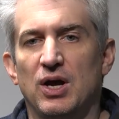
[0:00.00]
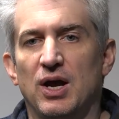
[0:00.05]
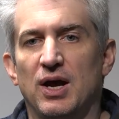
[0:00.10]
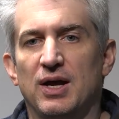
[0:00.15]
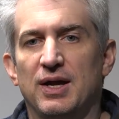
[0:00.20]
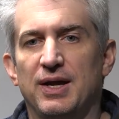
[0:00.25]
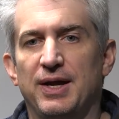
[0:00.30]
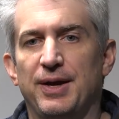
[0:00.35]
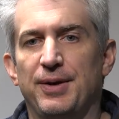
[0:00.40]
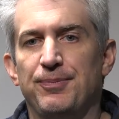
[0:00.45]

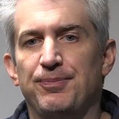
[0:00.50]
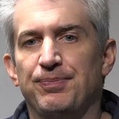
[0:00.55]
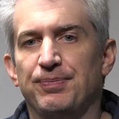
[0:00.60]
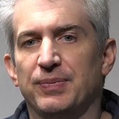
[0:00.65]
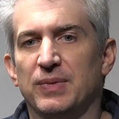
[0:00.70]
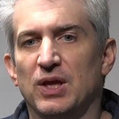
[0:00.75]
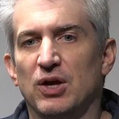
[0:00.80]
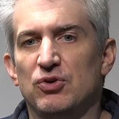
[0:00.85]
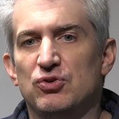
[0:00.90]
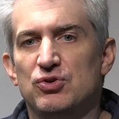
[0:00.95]
again,
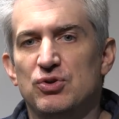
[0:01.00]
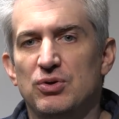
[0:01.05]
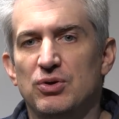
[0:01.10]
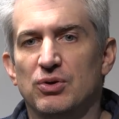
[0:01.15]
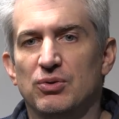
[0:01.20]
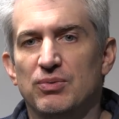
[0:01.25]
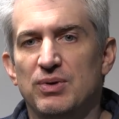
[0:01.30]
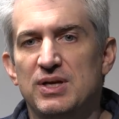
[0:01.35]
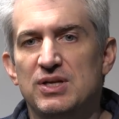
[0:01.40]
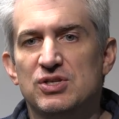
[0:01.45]
do
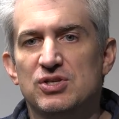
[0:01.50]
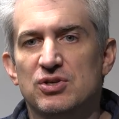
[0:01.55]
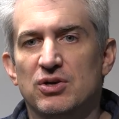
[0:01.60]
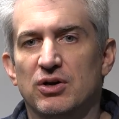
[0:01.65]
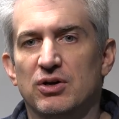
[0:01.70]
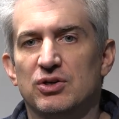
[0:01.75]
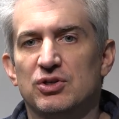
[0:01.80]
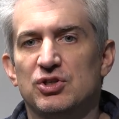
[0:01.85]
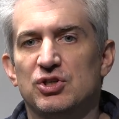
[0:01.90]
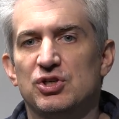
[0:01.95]
your
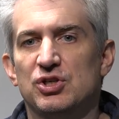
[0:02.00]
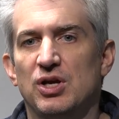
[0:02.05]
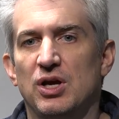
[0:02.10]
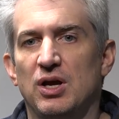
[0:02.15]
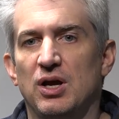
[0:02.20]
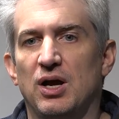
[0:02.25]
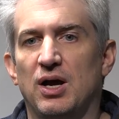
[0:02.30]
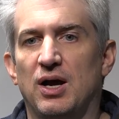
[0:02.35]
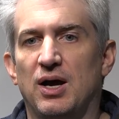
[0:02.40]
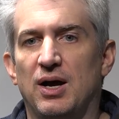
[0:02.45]
research
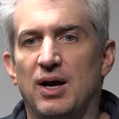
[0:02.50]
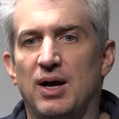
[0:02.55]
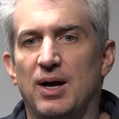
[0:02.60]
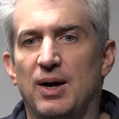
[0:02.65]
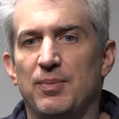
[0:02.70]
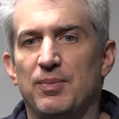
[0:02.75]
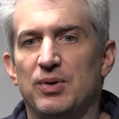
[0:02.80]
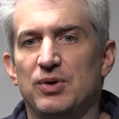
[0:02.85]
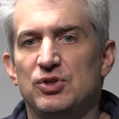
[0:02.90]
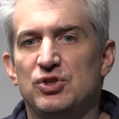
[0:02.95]

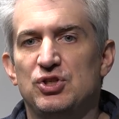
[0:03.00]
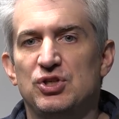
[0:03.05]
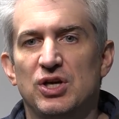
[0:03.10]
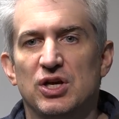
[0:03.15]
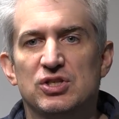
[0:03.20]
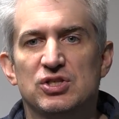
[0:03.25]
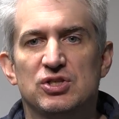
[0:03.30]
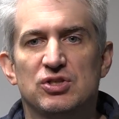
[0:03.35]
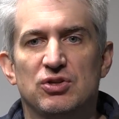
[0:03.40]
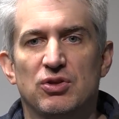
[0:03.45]
um,
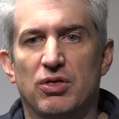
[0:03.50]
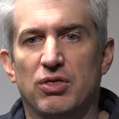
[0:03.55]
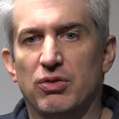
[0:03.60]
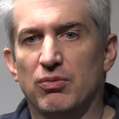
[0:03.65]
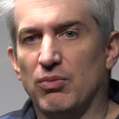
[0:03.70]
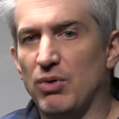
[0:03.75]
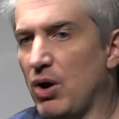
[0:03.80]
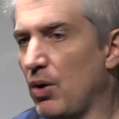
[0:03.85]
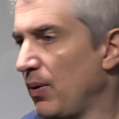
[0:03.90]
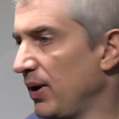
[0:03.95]
just
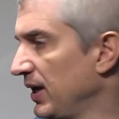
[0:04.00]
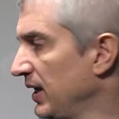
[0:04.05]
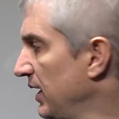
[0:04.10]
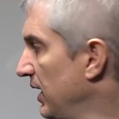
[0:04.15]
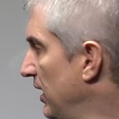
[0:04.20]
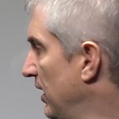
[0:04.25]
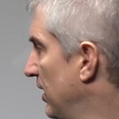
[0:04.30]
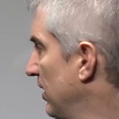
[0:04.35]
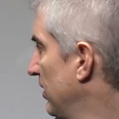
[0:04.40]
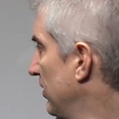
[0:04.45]
throwing
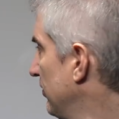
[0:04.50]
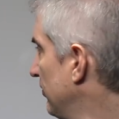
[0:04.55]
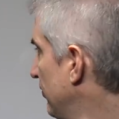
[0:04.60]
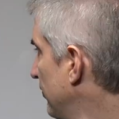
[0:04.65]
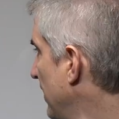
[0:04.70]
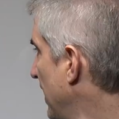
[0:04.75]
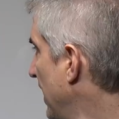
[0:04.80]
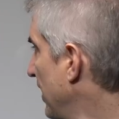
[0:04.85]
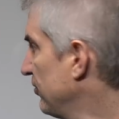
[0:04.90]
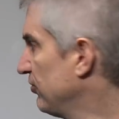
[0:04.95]
in
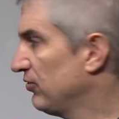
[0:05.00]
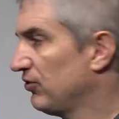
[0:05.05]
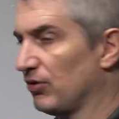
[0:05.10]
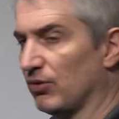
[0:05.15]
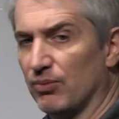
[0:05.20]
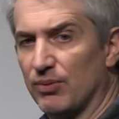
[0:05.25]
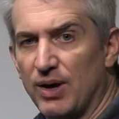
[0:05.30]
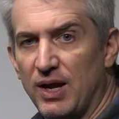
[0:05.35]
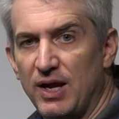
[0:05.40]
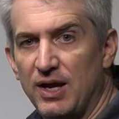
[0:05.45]

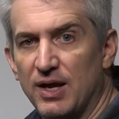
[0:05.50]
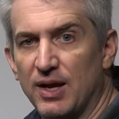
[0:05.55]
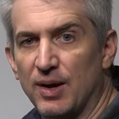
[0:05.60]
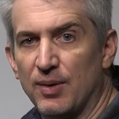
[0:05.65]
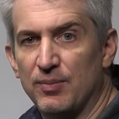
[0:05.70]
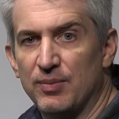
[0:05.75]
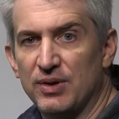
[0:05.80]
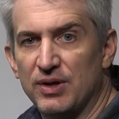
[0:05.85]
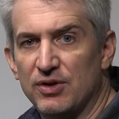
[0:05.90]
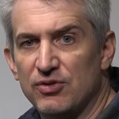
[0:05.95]
faster
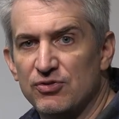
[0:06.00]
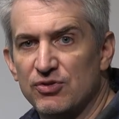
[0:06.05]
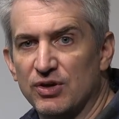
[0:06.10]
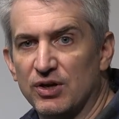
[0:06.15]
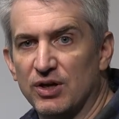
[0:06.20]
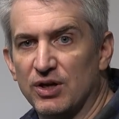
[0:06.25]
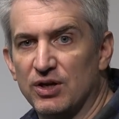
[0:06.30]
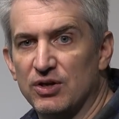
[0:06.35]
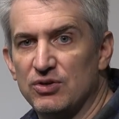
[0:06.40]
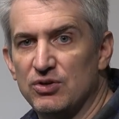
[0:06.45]
RAM
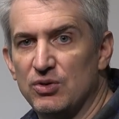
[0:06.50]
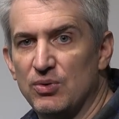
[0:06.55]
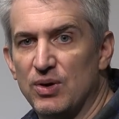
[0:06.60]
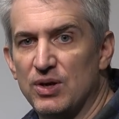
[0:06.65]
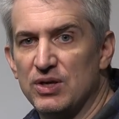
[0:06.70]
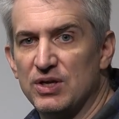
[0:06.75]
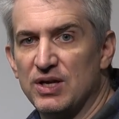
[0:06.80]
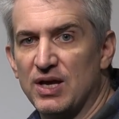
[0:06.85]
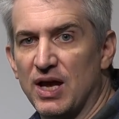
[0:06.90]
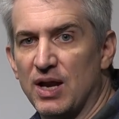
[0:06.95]
isn't going to do
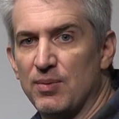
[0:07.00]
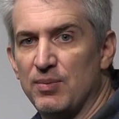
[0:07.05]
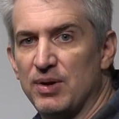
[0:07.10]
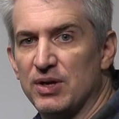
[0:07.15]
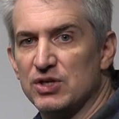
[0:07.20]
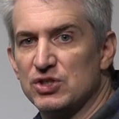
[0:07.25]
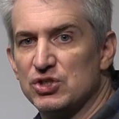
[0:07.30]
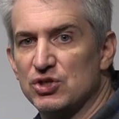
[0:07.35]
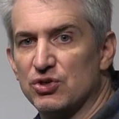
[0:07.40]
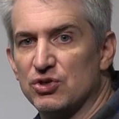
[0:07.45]
it. You got to
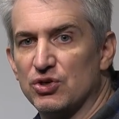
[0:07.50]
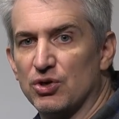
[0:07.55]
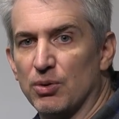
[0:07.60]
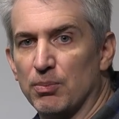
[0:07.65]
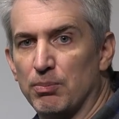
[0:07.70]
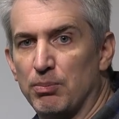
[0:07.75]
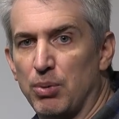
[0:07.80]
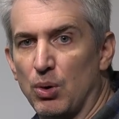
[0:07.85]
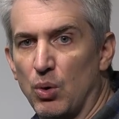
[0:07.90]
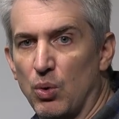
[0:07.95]
make sure your
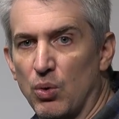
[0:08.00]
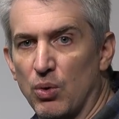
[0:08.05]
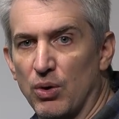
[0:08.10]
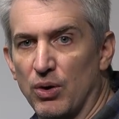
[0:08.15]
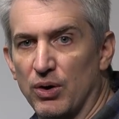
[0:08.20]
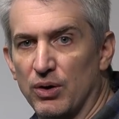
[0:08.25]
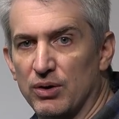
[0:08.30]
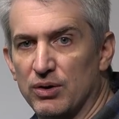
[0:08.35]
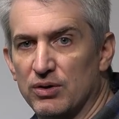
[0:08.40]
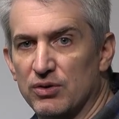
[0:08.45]

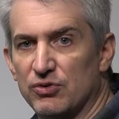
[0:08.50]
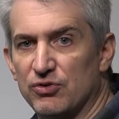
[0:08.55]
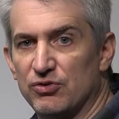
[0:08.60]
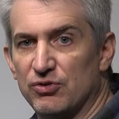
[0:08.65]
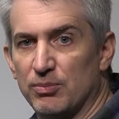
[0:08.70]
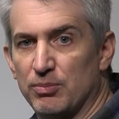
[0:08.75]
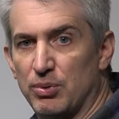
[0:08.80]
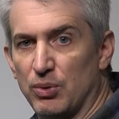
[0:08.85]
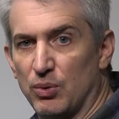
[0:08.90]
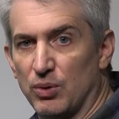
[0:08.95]
board
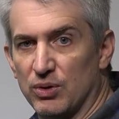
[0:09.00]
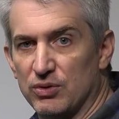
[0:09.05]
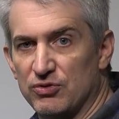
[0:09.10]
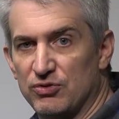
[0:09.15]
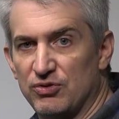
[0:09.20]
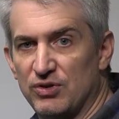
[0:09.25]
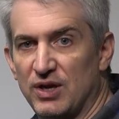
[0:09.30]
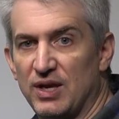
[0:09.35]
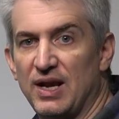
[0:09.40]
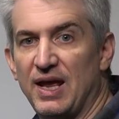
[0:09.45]

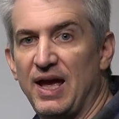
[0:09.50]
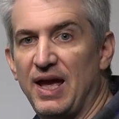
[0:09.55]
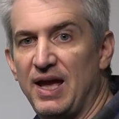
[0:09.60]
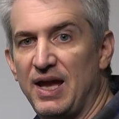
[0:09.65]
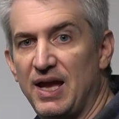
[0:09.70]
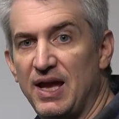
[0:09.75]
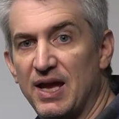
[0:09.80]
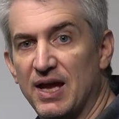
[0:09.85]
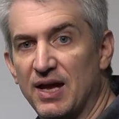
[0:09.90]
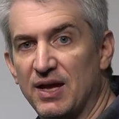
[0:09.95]
supports it
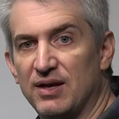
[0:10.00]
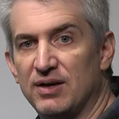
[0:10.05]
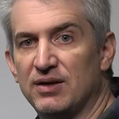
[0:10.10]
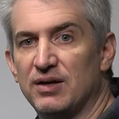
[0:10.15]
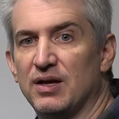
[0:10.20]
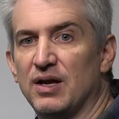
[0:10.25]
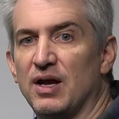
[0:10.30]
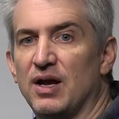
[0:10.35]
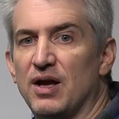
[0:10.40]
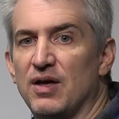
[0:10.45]
and
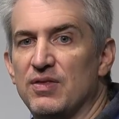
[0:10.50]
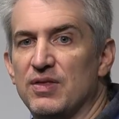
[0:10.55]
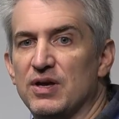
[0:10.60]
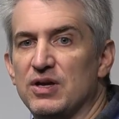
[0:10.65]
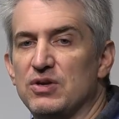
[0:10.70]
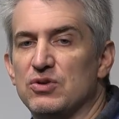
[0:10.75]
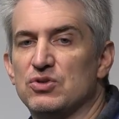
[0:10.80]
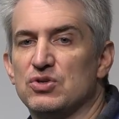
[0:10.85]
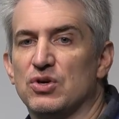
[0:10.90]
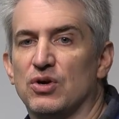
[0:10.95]

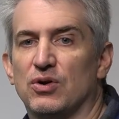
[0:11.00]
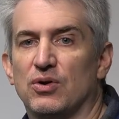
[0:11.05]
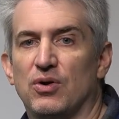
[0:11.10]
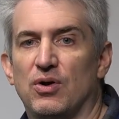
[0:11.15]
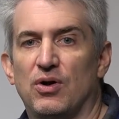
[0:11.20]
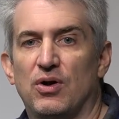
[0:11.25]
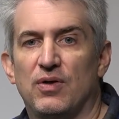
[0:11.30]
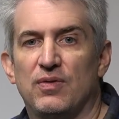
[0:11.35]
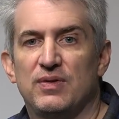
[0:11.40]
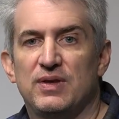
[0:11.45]
that you turn
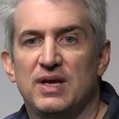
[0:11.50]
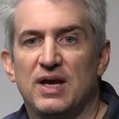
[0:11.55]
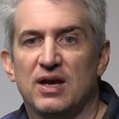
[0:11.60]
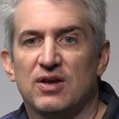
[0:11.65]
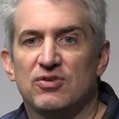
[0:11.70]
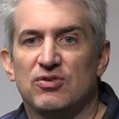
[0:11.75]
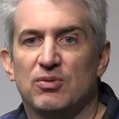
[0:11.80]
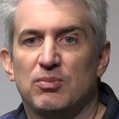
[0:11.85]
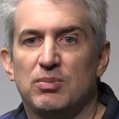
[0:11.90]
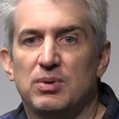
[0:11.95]
on the
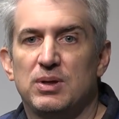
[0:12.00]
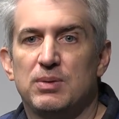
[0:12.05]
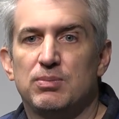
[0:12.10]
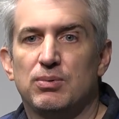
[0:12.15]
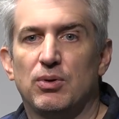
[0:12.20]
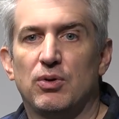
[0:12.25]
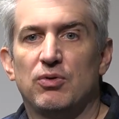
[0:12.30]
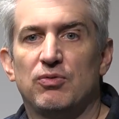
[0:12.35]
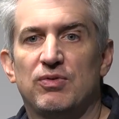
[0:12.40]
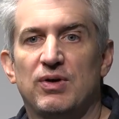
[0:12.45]
XMP
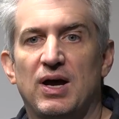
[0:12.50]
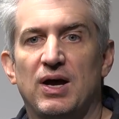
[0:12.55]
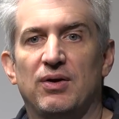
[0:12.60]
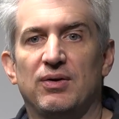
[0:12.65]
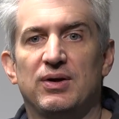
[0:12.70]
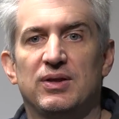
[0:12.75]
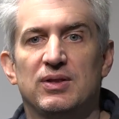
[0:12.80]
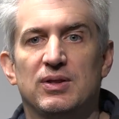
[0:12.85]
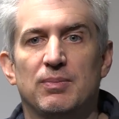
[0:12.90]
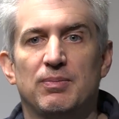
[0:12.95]

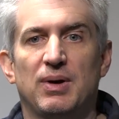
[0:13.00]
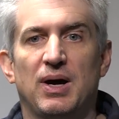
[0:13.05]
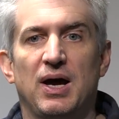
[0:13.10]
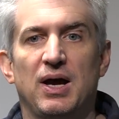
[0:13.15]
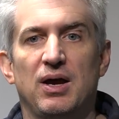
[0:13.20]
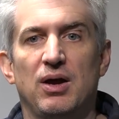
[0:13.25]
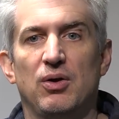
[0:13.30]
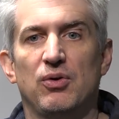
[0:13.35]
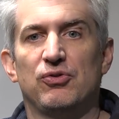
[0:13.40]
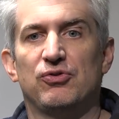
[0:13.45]
profile in the
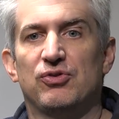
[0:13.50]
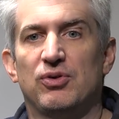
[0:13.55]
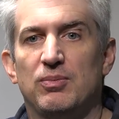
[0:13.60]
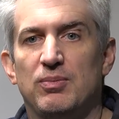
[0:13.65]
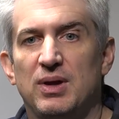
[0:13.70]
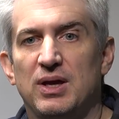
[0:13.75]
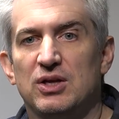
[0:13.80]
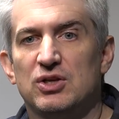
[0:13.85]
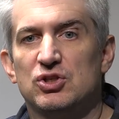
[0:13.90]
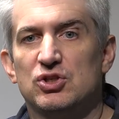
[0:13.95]
BIOS and
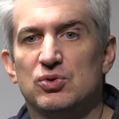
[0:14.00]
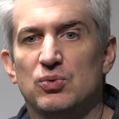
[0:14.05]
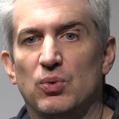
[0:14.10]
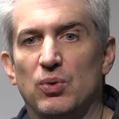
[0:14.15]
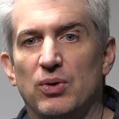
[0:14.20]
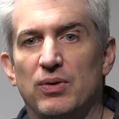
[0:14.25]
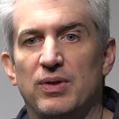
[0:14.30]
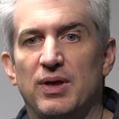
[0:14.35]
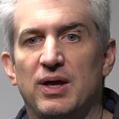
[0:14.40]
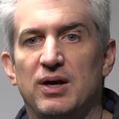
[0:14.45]
make
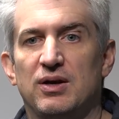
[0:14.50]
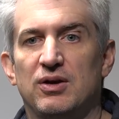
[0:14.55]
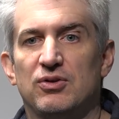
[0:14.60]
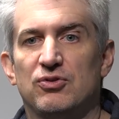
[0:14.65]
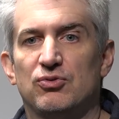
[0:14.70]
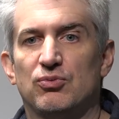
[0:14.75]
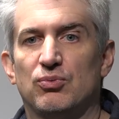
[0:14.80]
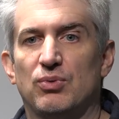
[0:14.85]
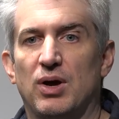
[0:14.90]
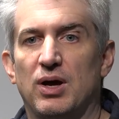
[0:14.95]
sure that it
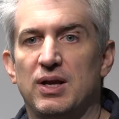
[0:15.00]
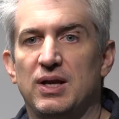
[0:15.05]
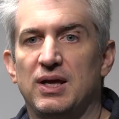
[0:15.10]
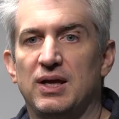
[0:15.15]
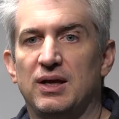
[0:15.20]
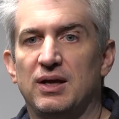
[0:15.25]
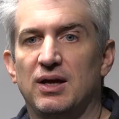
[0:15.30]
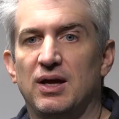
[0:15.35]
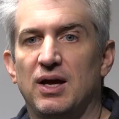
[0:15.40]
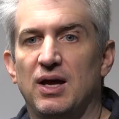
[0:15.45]
is
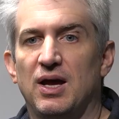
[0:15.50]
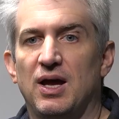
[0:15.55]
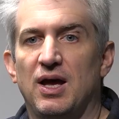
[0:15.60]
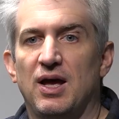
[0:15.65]
running